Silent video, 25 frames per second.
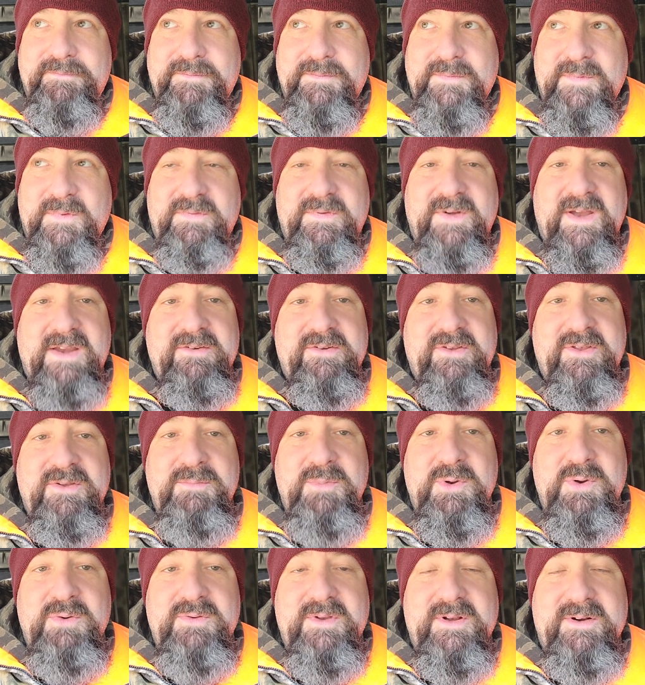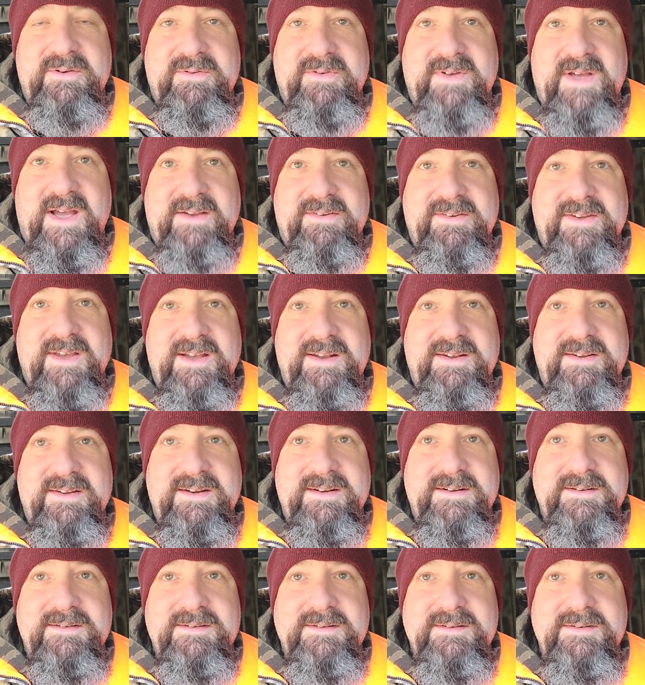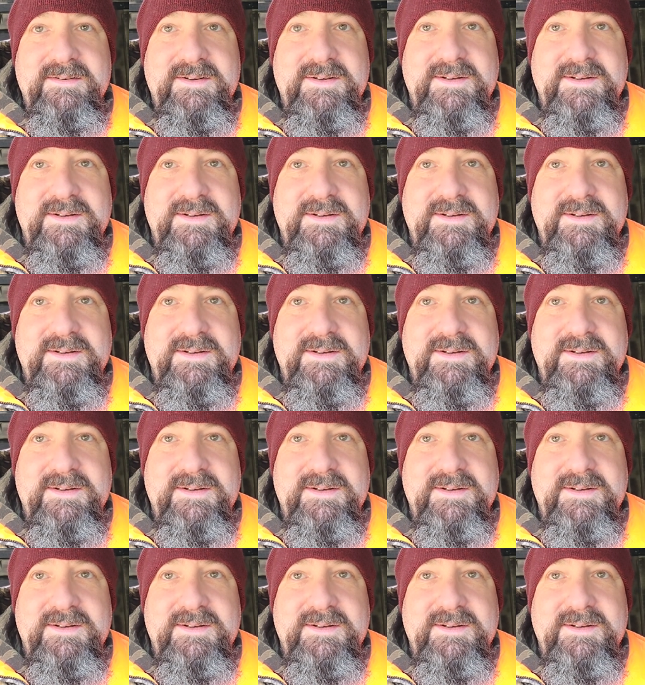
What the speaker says: phase of the moon that affects hunting,